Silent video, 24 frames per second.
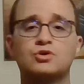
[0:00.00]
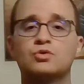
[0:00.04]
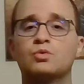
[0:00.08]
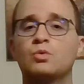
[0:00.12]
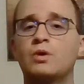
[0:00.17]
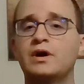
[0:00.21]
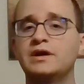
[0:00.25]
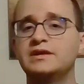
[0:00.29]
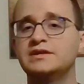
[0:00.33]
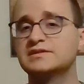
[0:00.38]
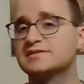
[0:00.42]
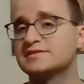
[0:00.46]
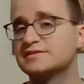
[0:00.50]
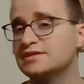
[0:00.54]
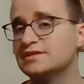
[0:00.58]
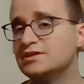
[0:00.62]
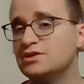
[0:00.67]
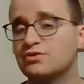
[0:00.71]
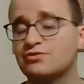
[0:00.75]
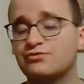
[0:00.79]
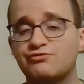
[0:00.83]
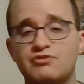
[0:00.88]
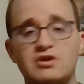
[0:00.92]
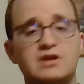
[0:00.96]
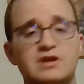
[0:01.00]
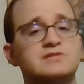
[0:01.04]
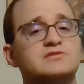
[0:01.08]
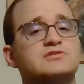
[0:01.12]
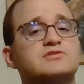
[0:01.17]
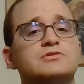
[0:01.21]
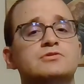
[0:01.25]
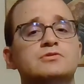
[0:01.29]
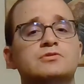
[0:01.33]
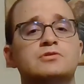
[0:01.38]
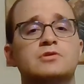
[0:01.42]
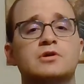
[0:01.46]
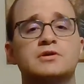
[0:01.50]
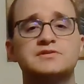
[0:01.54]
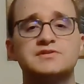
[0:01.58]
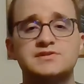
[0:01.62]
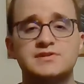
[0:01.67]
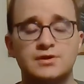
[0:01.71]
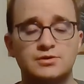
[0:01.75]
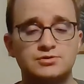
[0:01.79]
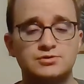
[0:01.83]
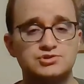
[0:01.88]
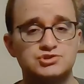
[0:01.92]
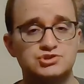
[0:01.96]
or what you see your friends doing on
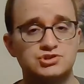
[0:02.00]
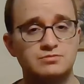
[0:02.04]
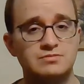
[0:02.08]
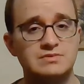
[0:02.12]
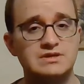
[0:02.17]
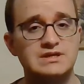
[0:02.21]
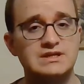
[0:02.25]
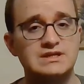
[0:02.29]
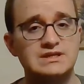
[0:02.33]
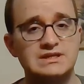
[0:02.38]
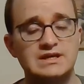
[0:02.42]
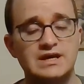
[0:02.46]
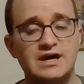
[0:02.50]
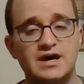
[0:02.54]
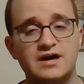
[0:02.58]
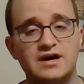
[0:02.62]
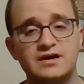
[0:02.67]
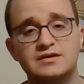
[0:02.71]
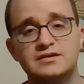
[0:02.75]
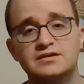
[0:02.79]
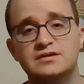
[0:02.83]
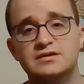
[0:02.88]
social media.